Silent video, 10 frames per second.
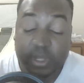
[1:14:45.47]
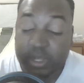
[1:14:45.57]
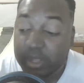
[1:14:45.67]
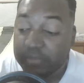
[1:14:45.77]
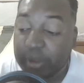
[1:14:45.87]

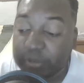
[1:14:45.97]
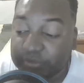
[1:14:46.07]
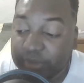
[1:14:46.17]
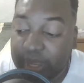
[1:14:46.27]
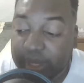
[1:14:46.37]
If I was
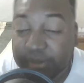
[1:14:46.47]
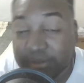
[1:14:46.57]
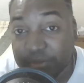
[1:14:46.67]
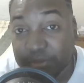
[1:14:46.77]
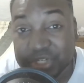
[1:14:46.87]
flying
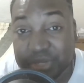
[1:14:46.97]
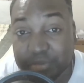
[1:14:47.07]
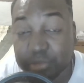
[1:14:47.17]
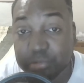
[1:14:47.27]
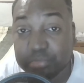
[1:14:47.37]
from
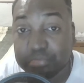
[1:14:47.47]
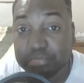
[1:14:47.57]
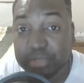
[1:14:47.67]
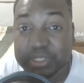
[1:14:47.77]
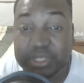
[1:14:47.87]
JetBlue,
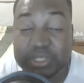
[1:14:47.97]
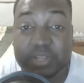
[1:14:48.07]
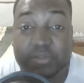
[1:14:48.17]
and like say for